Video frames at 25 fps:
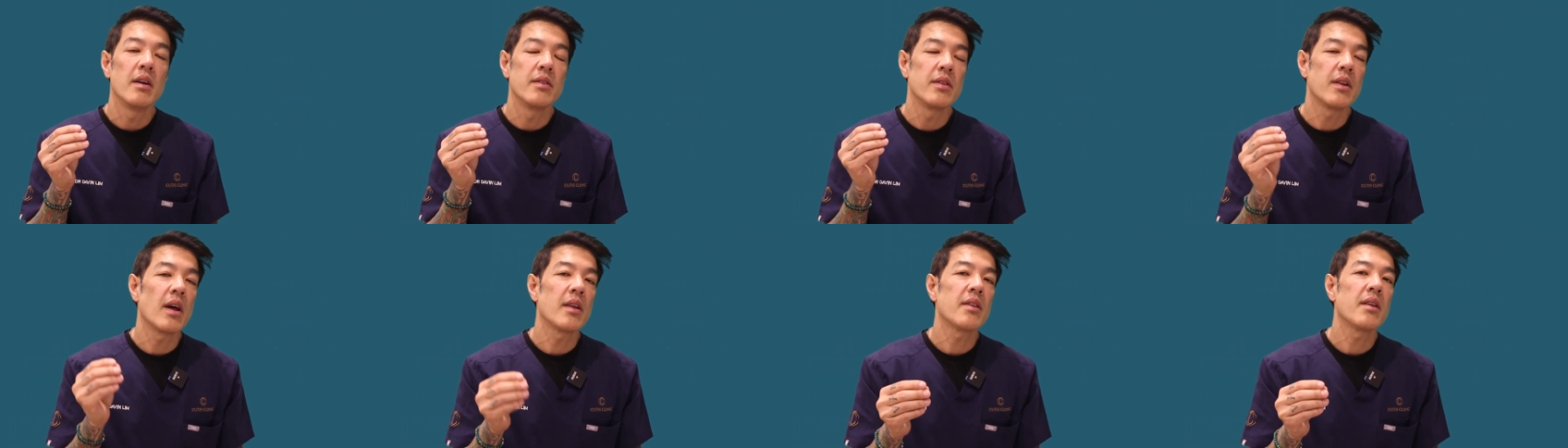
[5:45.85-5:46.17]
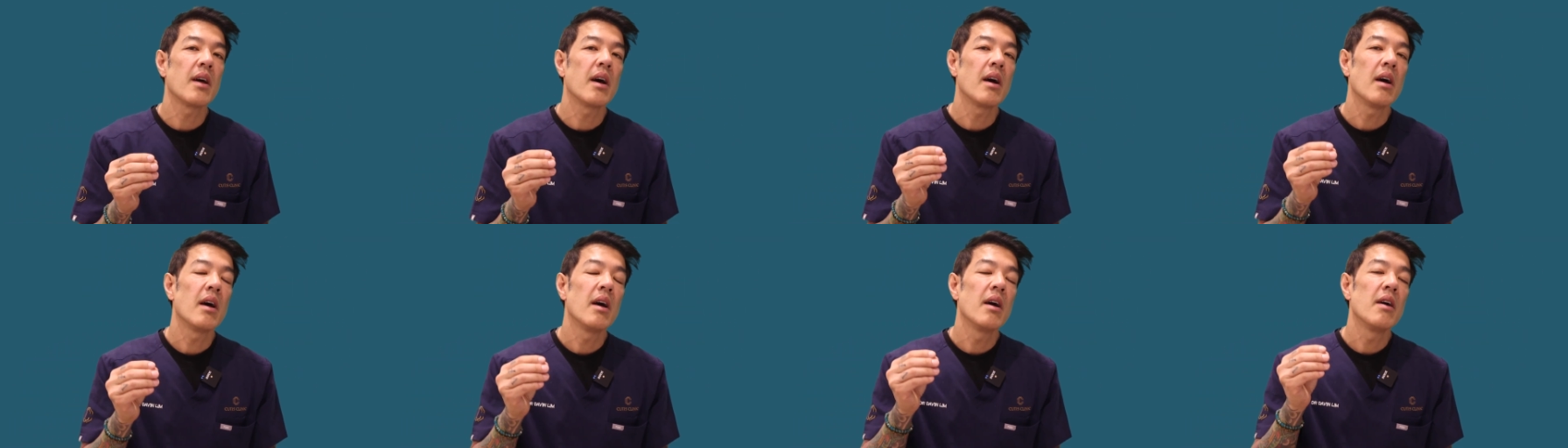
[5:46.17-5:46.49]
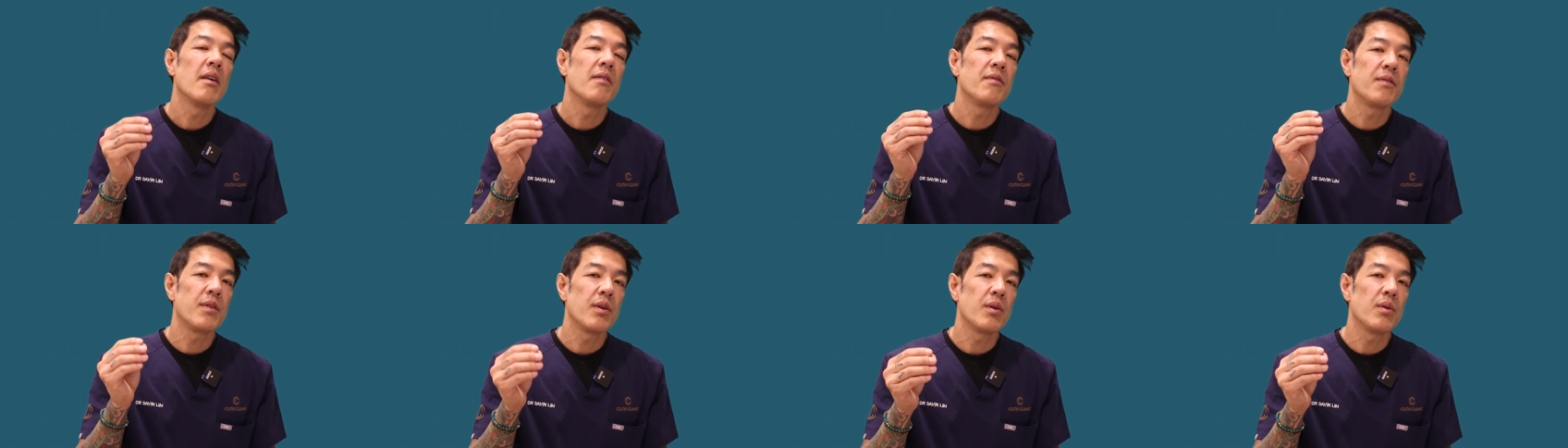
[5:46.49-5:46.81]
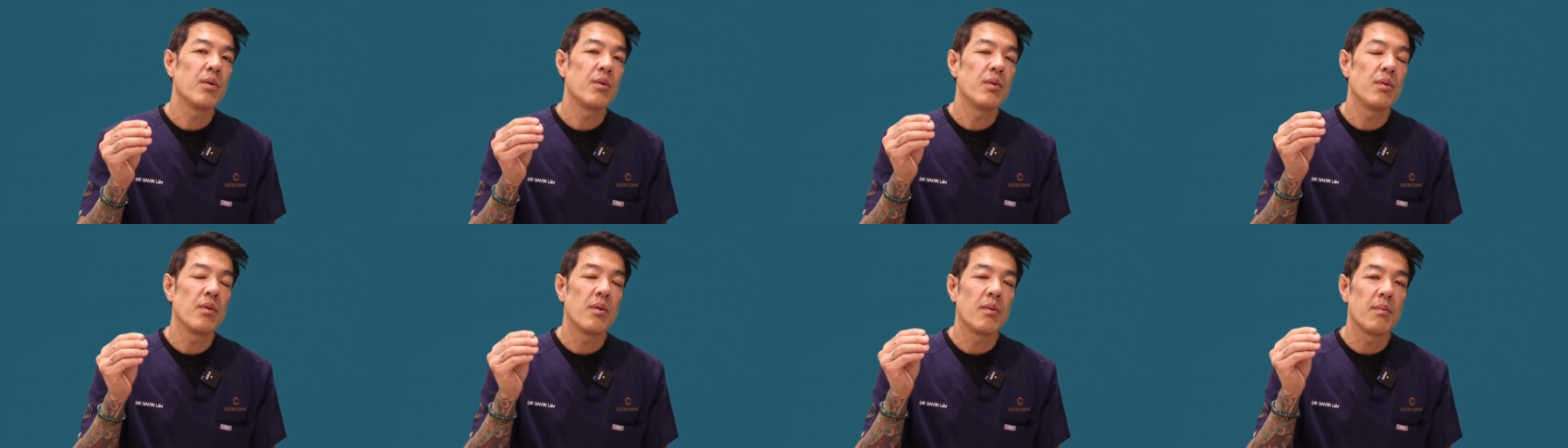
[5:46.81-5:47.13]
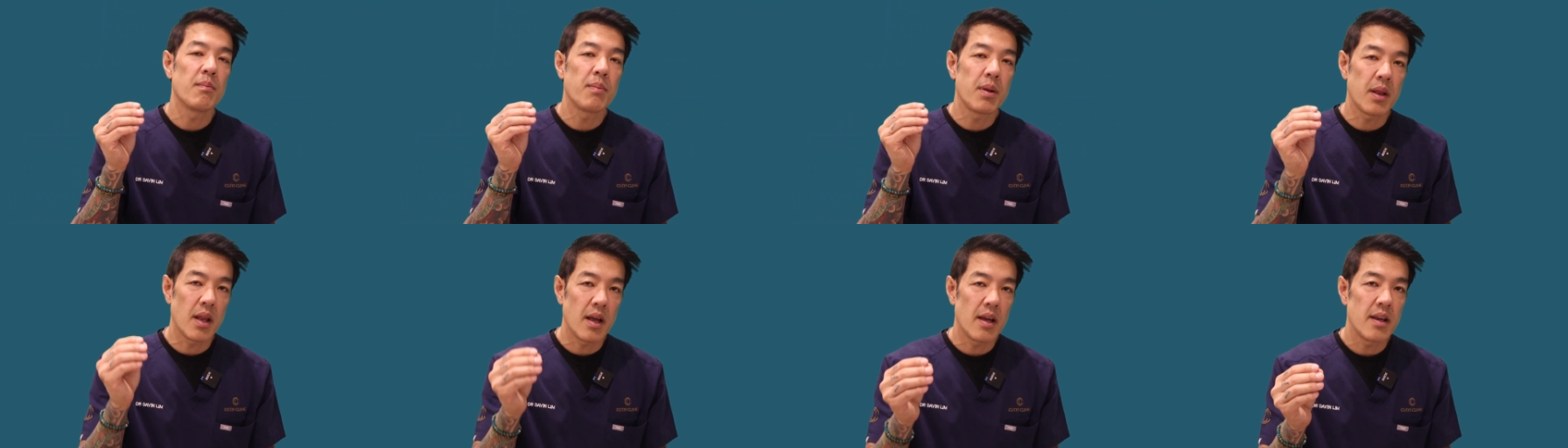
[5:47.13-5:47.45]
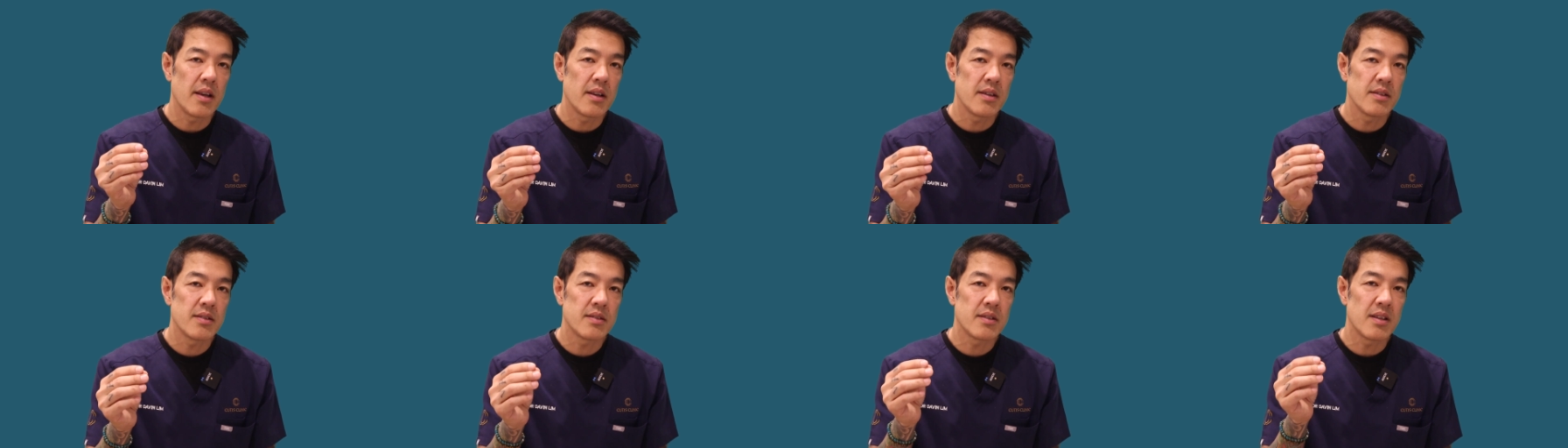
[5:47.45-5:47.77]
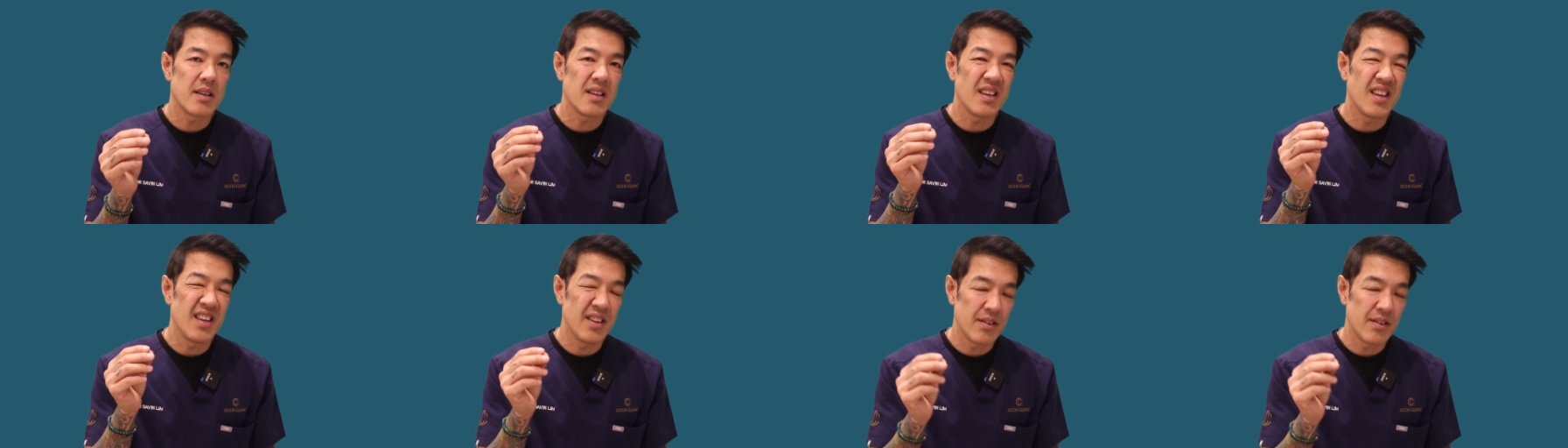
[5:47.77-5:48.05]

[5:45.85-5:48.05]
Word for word: Another few players